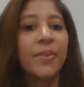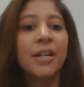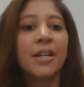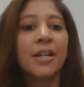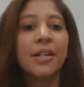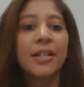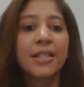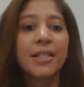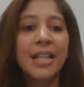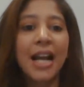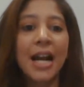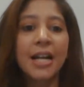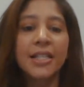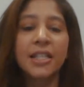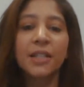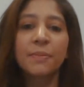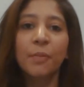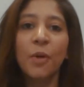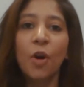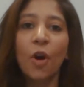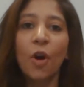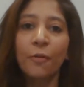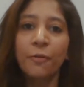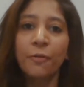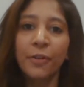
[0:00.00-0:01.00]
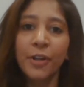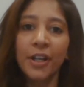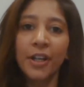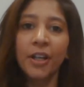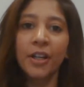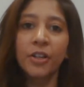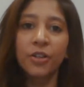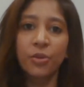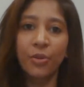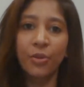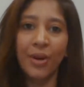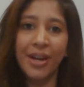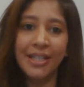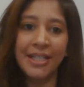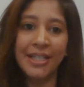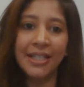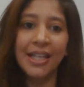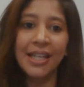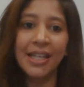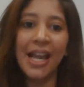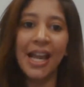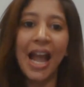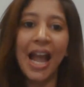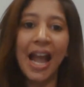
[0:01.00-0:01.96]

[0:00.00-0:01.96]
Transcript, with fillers: a startup offering training